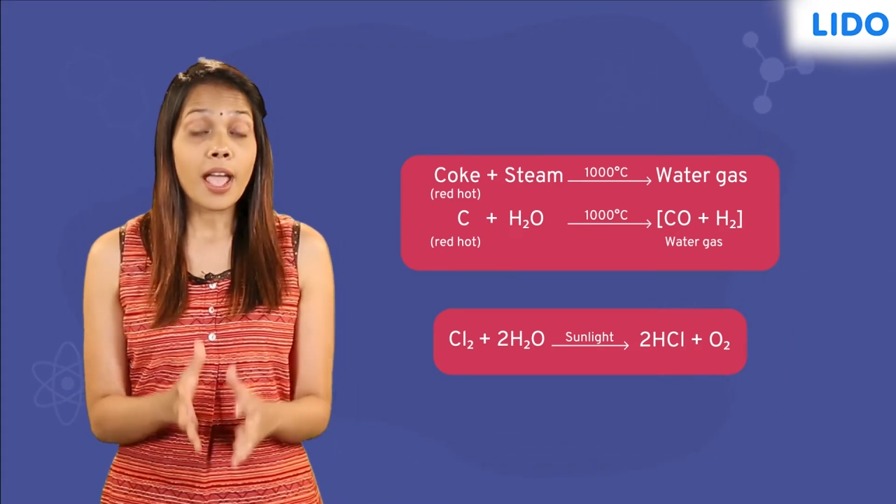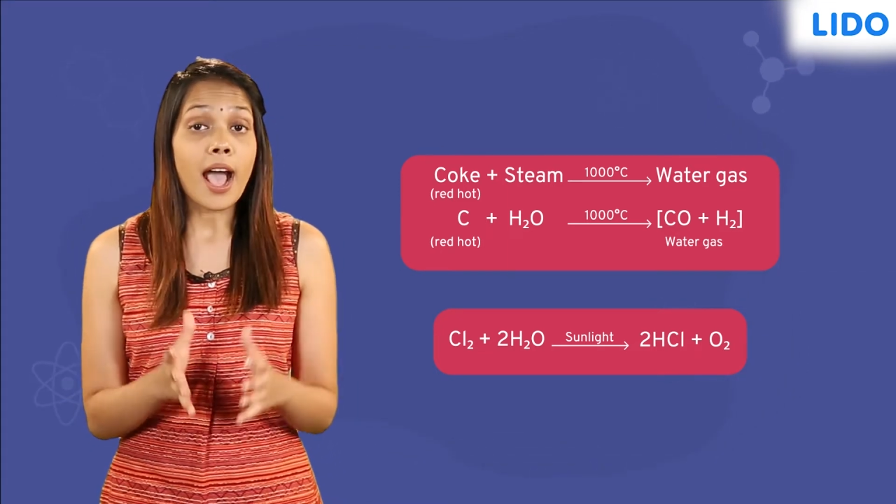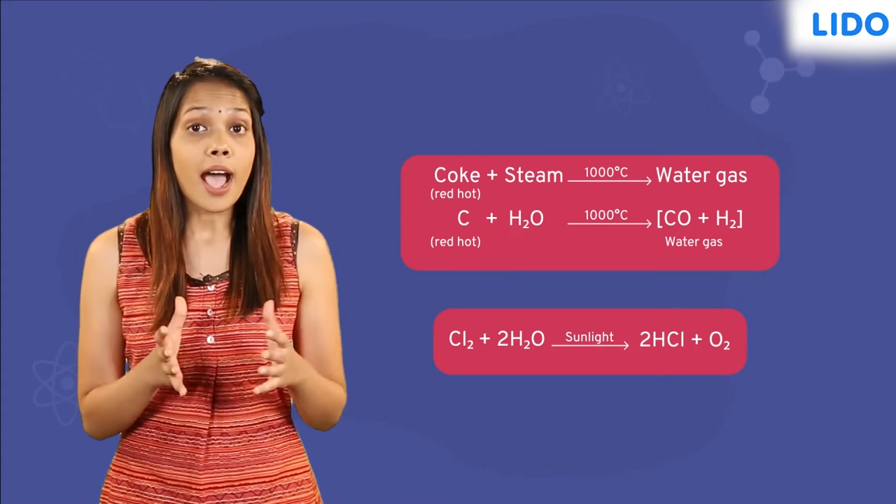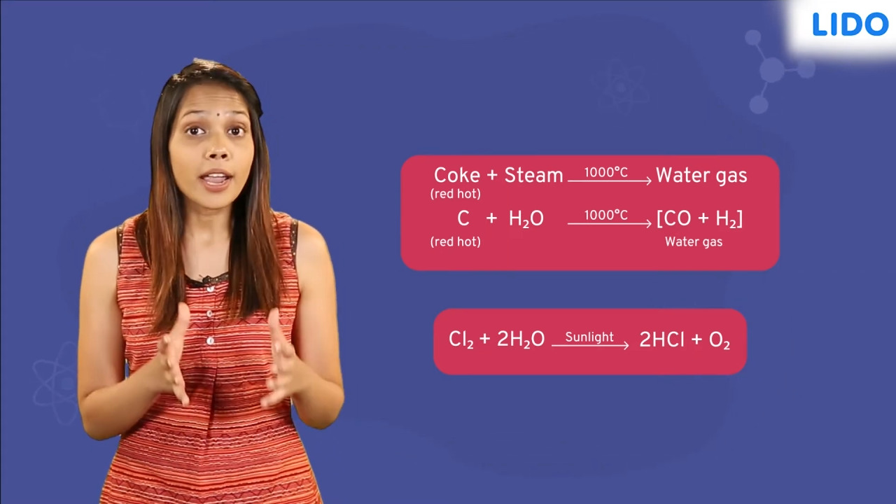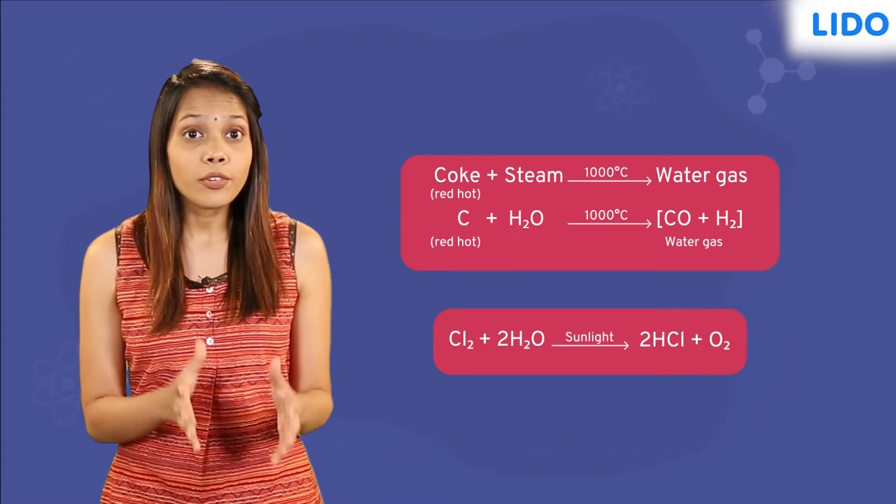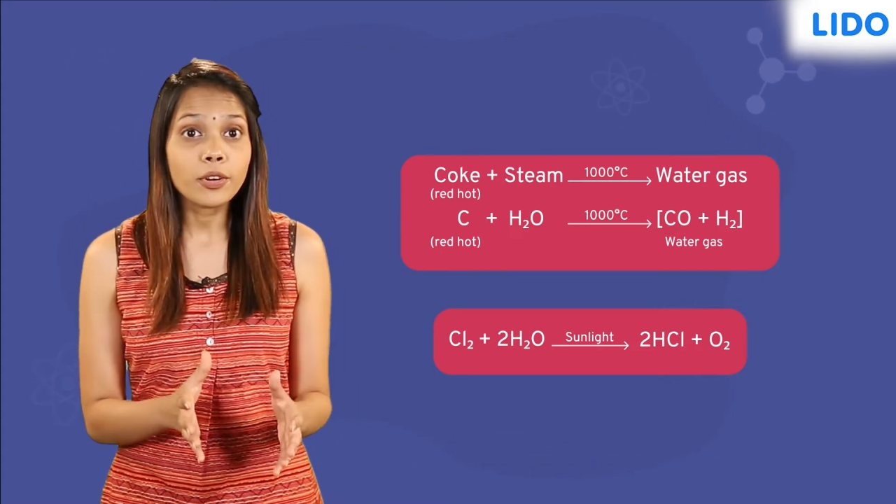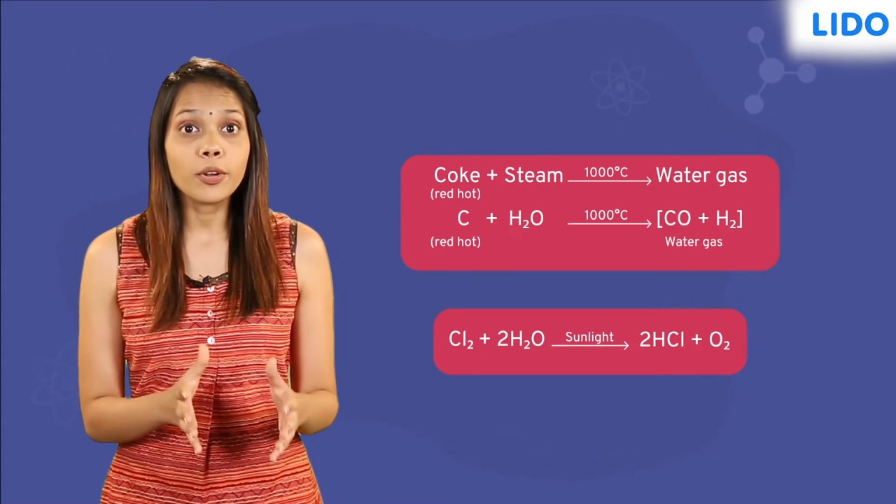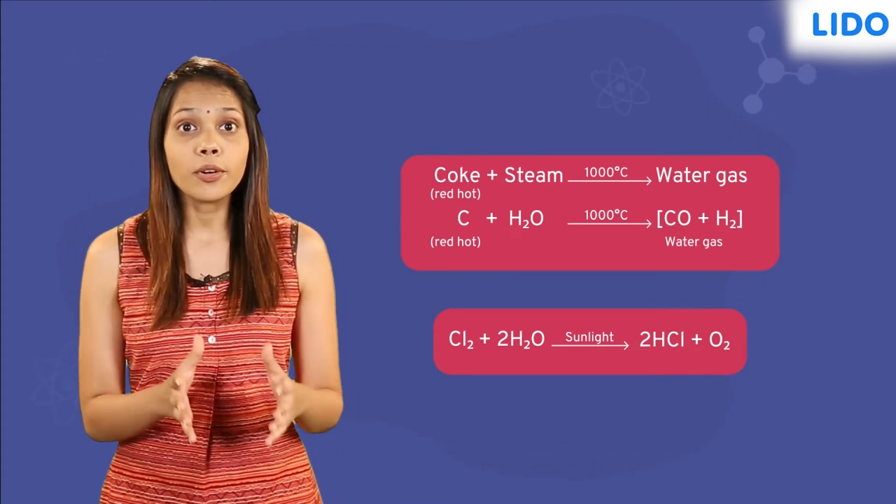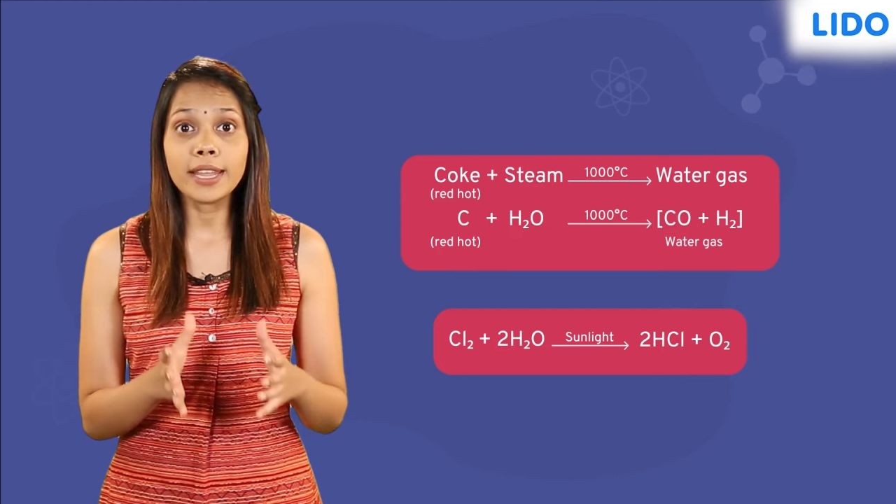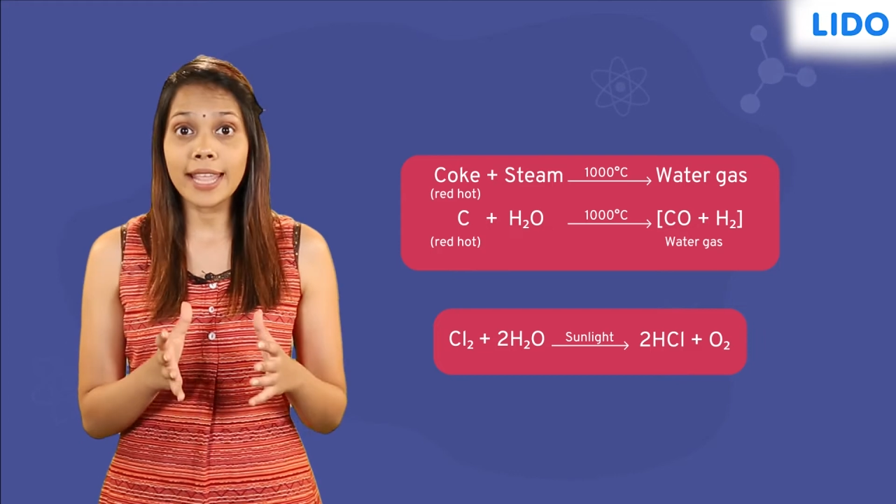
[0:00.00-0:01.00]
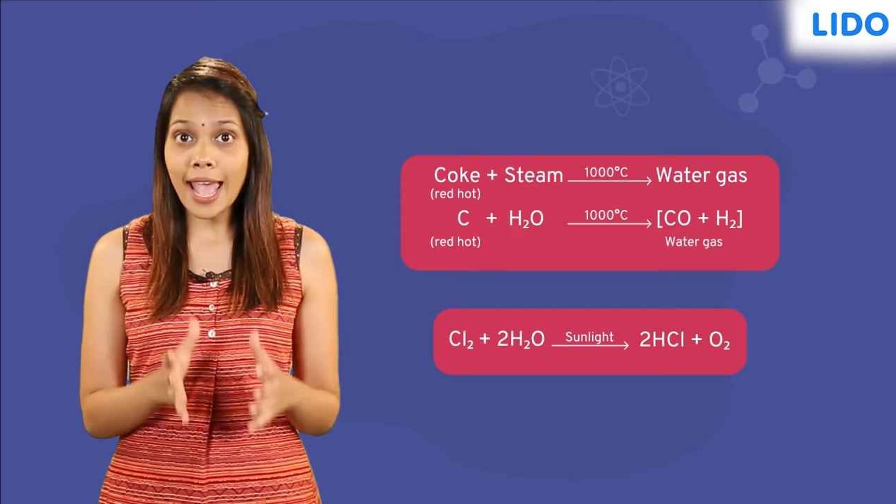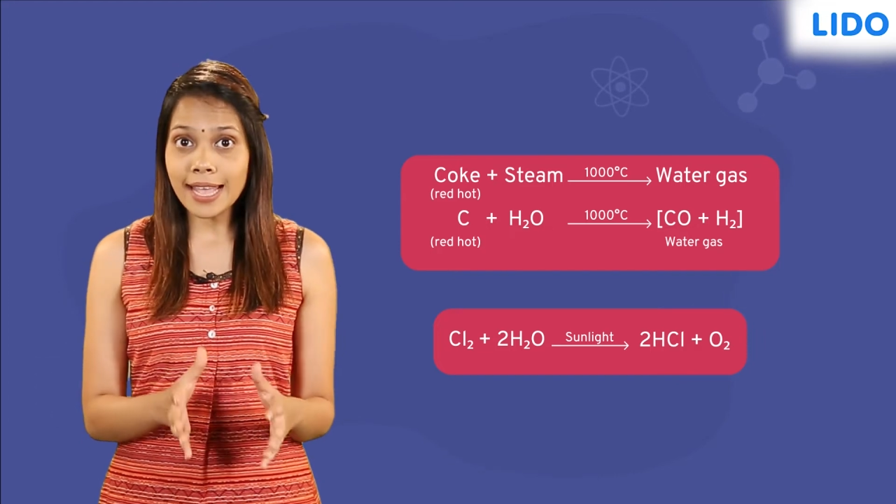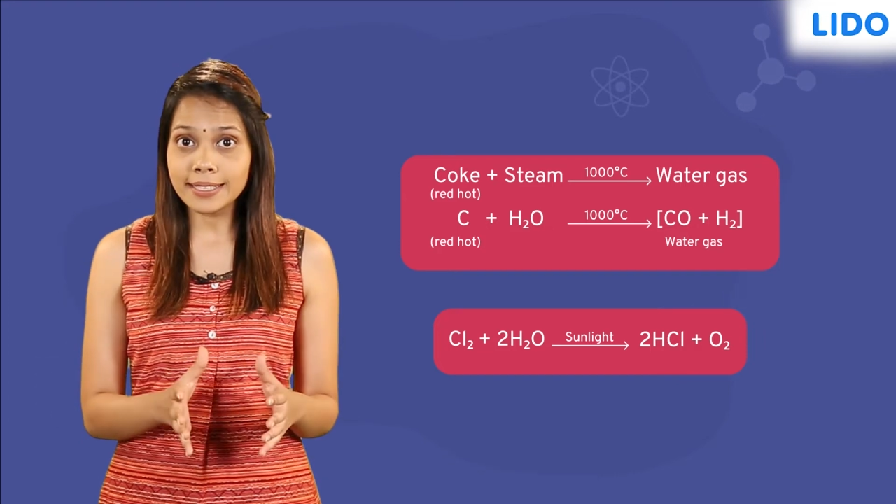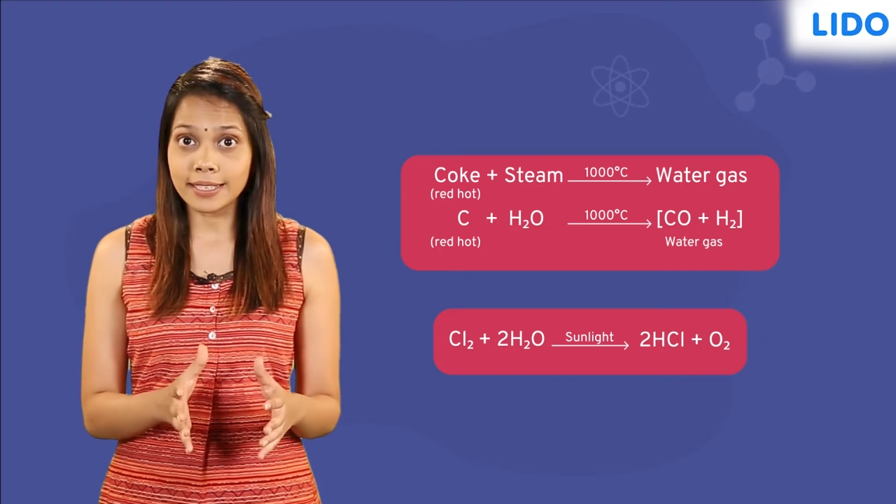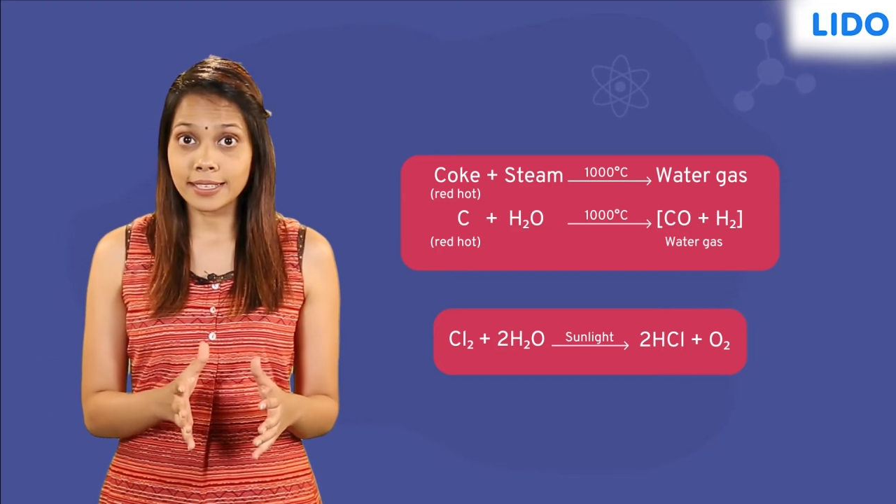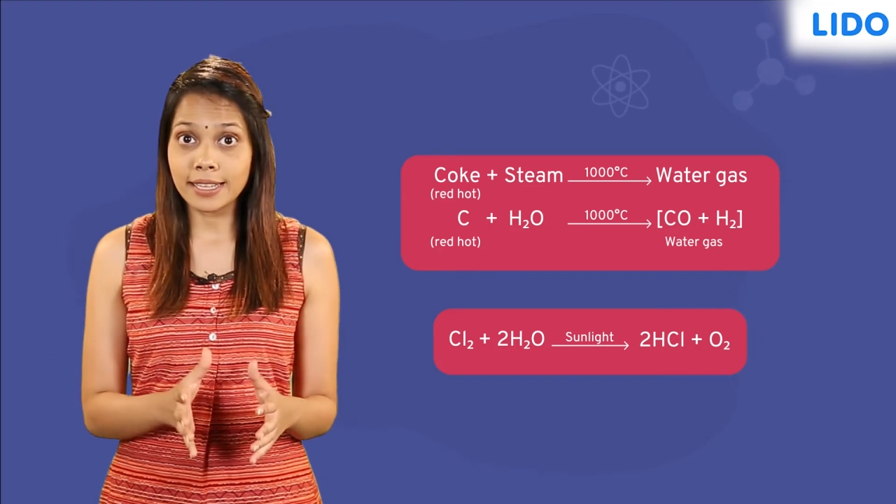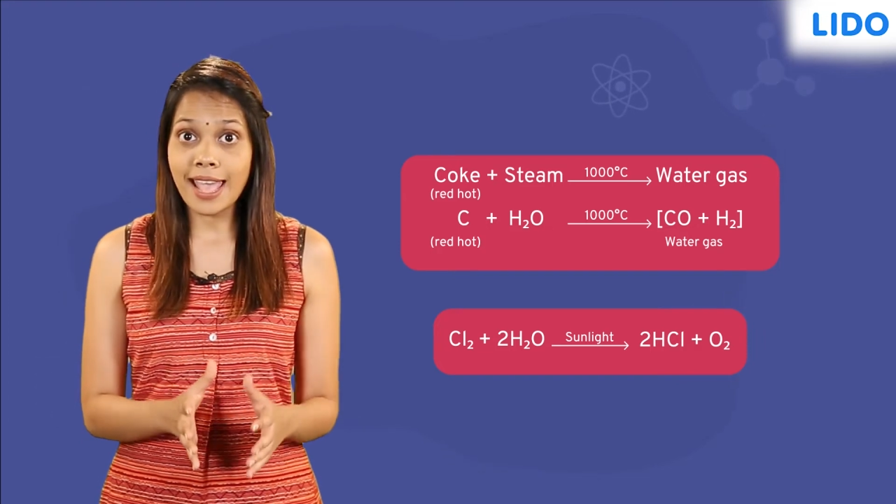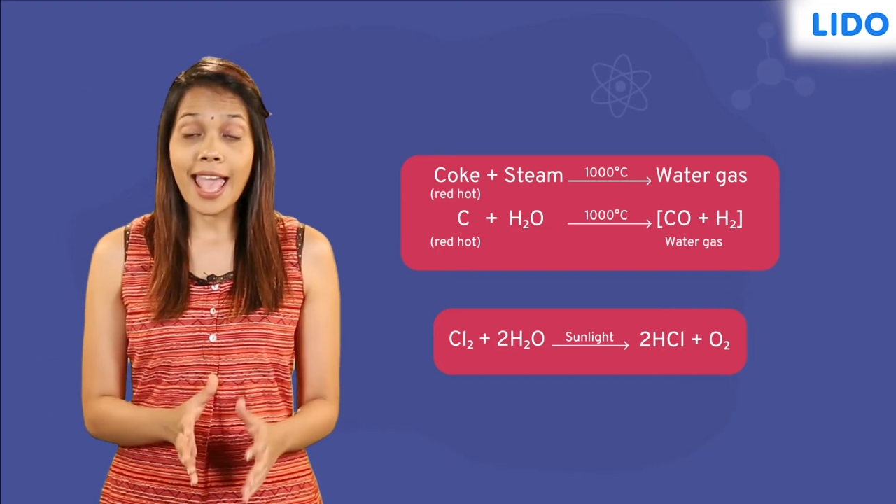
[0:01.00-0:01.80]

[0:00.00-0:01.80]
hydrochloric acid